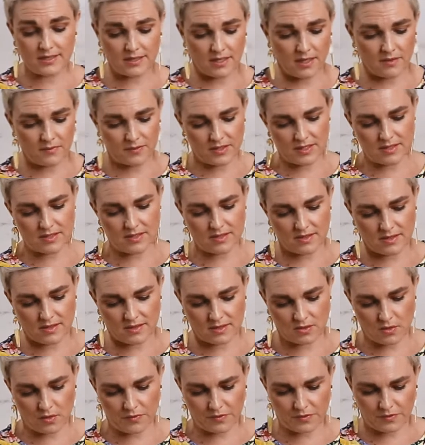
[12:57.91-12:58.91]
stuff. This is the
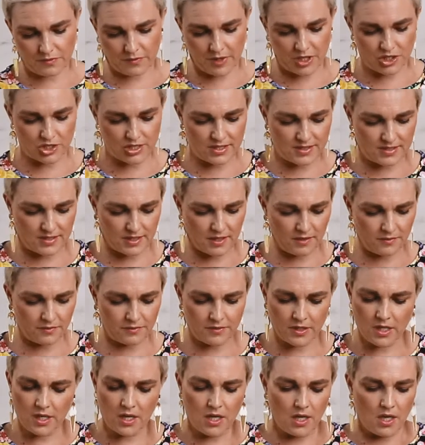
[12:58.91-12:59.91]
soft, fresher stuff.